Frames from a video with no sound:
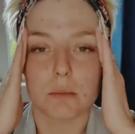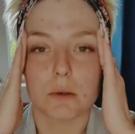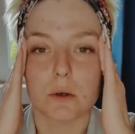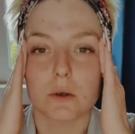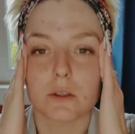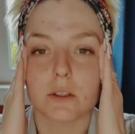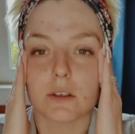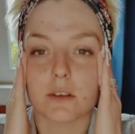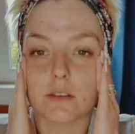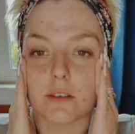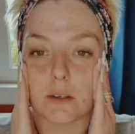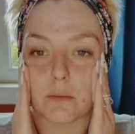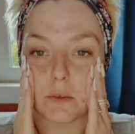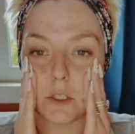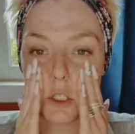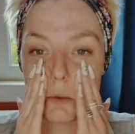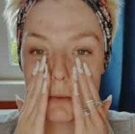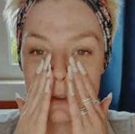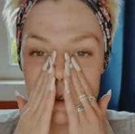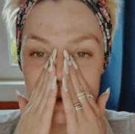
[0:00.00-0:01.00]
products that when
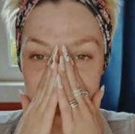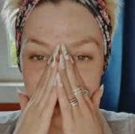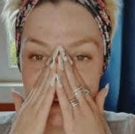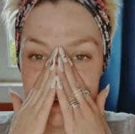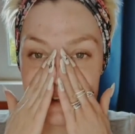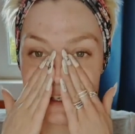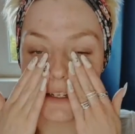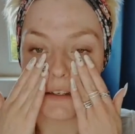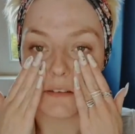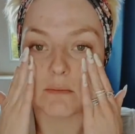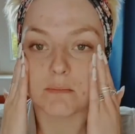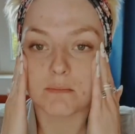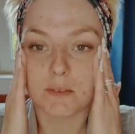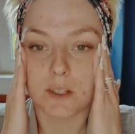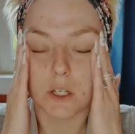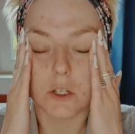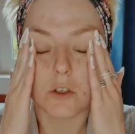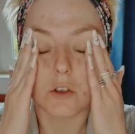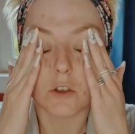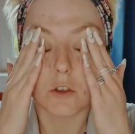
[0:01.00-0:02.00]
you put it on the skin
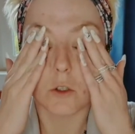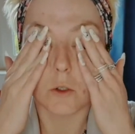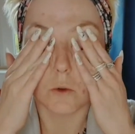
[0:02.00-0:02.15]
there's